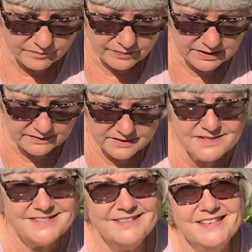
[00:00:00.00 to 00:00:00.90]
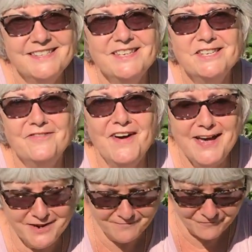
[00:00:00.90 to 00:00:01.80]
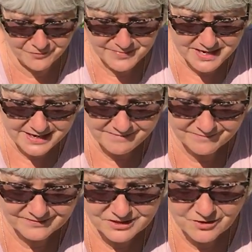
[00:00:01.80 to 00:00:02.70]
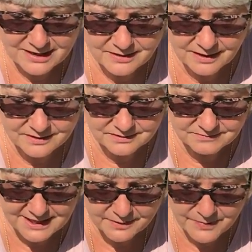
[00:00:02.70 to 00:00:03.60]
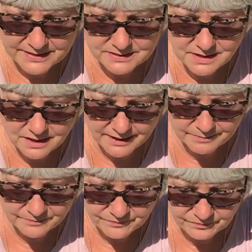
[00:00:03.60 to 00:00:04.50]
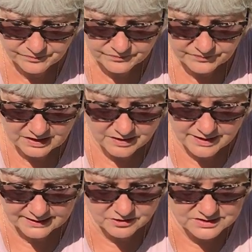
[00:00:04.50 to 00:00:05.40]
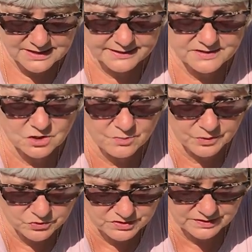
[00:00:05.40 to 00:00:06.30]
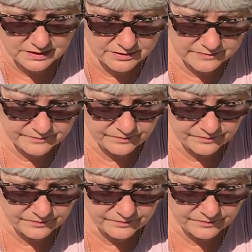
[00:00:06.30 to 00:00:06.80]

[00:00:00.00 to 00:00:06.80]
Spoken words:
But this is fun for me, so I take my time. All right, looks like it's almost there.